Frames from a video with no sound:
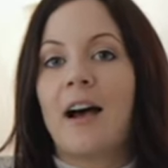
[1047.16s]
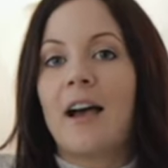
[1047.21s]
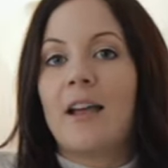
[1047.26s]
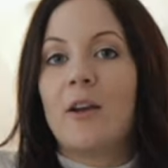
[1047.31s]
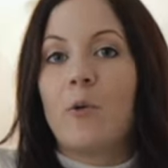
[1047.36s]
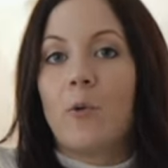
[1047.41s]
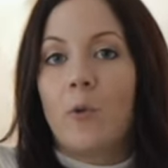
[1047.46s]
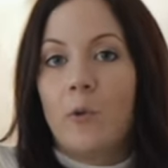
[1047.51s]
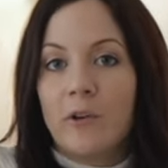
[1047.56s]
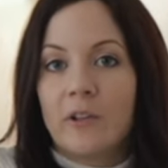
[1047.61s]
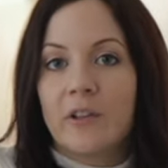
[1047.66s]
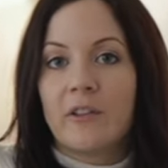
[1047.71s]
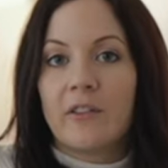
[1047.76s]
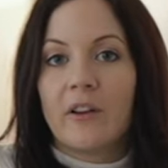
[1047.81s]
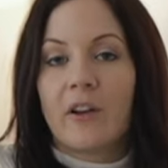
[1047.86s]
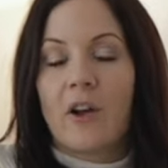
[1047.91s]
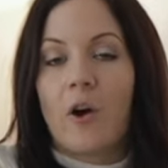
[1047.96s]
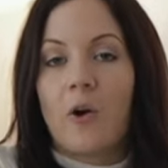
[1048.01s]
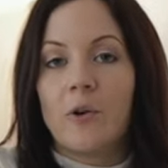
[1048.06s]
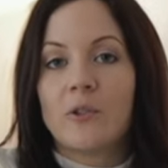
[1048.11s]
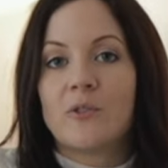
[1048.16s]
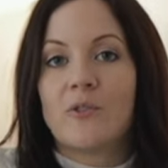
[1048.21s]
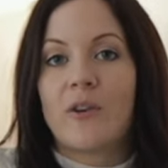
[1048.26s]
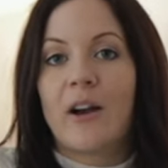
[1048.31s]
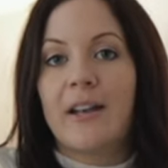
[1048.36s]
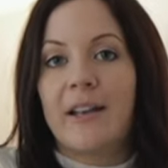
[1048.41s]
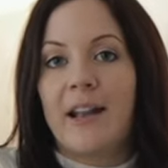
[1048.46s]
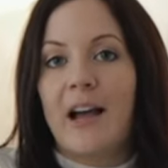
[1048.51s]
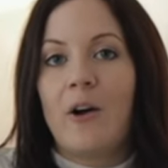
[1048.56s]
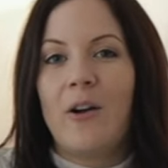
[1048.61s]
I ordered the coats
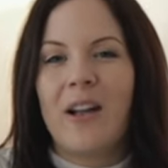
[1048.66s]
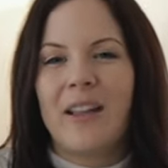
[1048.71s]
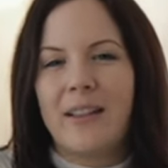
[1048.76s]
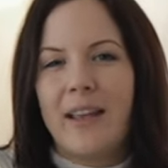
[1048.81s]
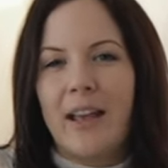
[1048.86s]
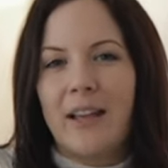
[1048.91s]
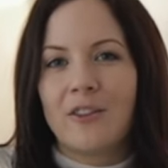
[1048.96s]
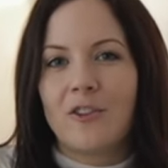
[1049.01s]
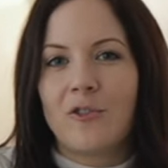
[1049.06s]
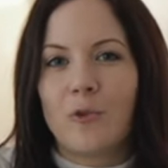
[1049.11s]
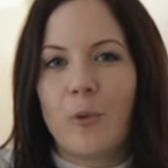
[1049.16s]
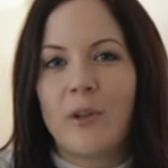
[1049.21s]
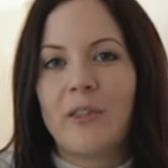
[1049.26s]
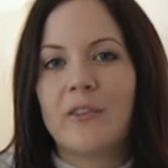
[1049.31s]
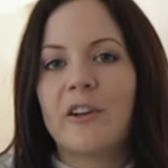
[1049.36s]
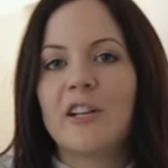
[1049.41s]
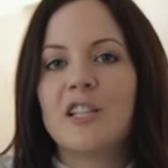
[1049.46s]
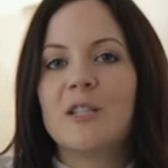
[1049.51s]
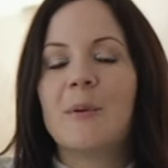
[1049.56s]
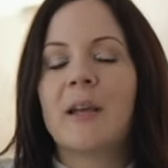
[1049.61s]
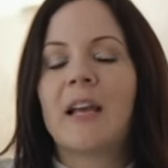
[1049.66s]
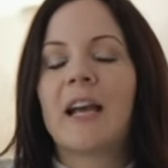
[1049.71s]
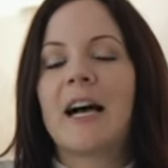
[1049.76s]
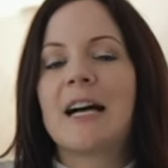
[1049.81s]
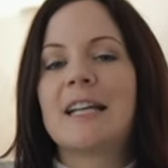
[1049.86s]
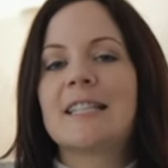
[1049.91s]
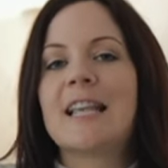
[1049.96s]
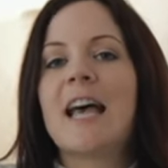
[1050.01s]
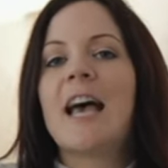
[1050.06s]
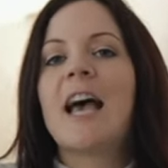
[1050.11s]
right now at the end of winter is
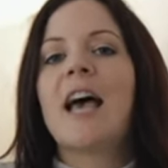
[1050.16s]
because